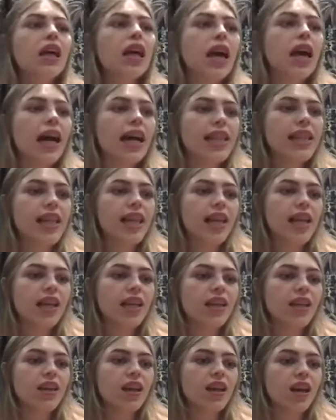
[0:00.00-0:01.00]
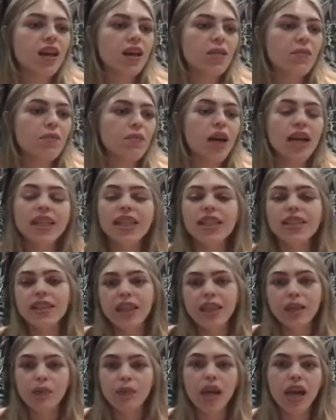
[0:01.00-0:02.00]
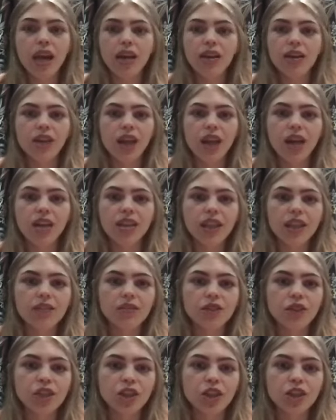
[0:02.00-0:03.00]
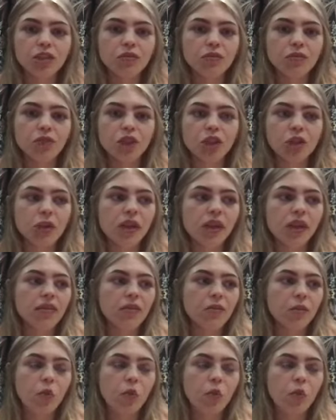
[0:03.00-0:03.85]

And then I said to him, yeah, like I'd love to do it.